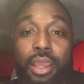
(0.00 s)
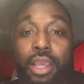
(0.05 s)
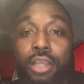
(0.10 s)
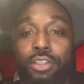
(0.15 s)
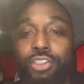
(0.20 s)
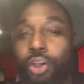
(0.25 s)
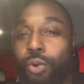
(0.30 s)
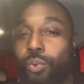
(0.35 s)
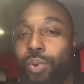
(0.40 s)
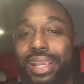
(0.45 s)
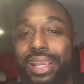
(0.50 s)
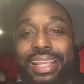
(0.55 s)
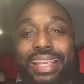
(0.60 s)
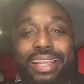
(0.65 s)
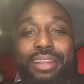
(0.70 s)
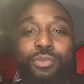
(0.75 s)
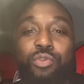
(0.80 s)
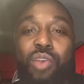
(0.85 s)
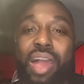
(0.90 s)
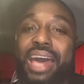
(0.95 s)
So we
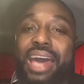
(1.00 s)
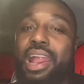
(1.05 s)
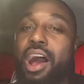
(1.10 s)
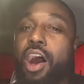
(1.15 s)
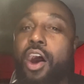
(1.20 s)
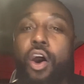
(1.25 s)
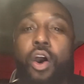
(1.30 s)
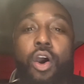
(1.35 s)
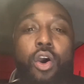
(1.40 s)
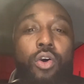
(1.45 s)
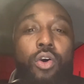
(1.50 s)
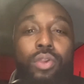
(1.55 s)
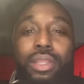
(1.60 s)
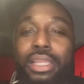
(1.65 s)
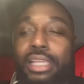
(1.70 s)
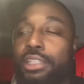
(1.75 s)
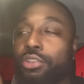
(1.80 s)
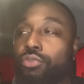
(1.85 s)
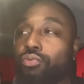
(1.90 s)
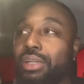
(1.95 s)
just find all
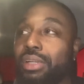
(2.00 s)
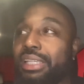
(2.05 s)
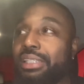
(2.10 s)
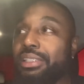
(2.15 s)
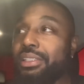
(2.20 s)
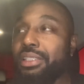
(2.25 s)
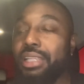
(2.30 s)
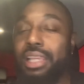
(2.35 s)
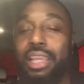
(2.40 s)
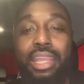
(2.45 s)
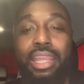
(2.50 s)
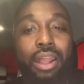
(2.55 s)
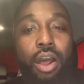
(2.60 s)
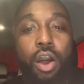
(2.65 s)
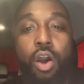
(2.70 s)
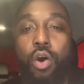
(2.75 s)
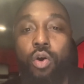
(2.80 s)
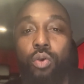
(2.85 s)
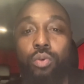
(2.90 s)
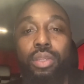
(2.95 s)
these reasons to get
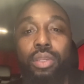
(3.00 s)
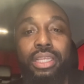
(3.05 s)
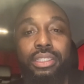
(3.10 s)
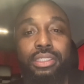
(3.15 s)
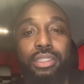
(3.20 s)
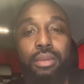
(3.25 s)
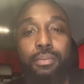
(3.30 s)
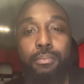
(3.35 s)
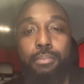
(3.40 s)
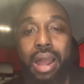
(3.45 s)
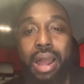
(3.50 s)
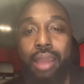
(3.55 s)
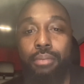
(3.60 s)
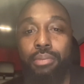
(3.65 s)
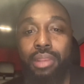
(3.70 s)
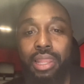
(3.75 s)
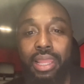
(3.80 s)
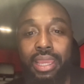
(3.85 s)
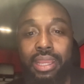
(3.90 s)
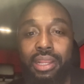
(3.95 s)
all
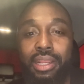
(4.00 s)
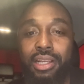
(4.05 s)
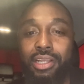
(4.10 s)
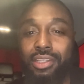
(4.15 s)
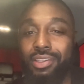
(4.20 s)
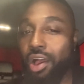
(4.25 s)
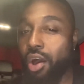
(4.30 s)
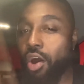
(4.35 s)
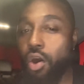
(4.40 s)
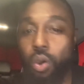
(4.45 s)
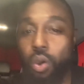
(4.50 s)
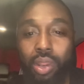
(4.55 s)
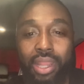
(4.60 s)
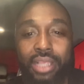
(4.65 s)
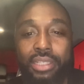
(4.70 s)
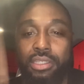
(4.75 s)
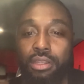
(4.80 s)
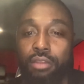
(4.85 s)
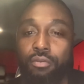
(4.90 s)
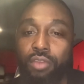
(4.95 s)
discombobulated, because all
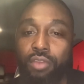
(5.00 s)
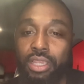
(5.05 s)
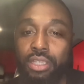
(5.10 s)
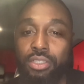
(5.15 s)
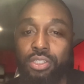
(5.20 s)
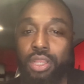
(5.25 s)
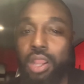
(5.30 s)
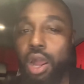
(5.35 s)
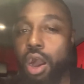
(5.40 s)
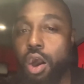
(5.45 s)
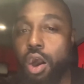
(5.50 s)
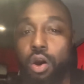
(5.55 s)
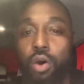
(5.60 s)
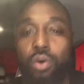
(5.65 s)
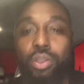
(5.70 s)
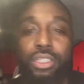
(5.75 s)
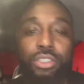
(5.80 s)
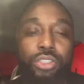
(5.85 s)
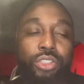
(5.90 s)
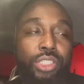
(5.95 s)
this division, all
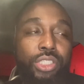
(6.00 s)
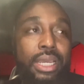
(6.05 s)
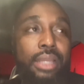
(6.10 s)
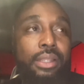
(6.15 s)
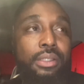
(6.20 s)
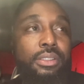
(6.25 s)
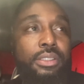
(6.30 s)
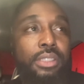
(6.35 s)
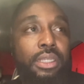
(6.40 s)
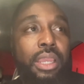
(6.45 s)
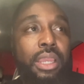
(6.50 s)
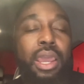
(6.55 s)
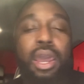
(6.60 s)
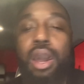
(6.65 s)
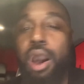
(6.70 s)
this jealousy,